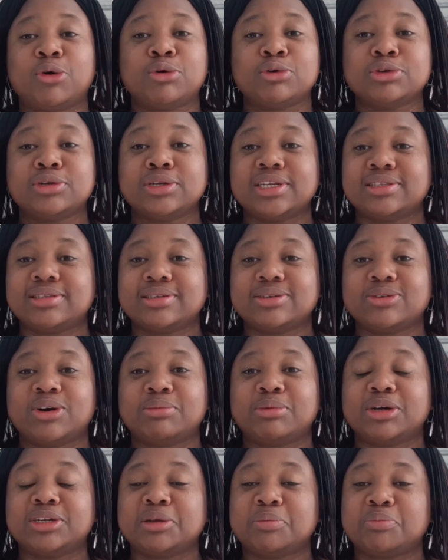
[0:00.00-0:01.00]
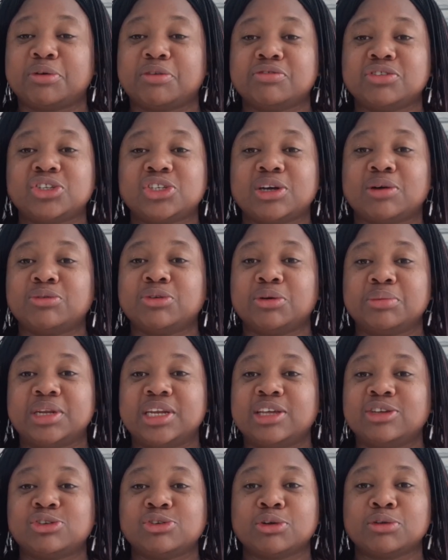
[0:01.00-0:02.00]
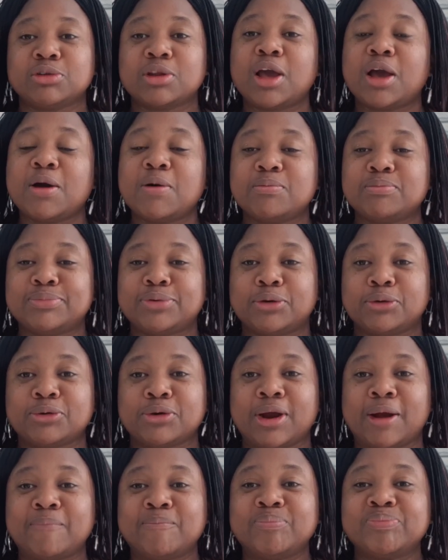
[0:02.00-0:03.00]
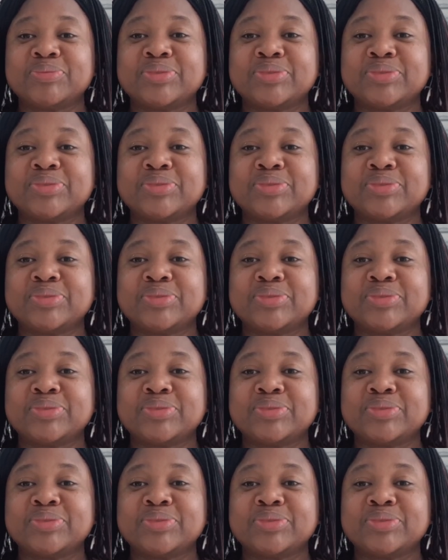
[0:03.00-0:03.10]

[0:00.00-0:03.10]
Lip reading: All you need to know about the Provincial Nomination Program.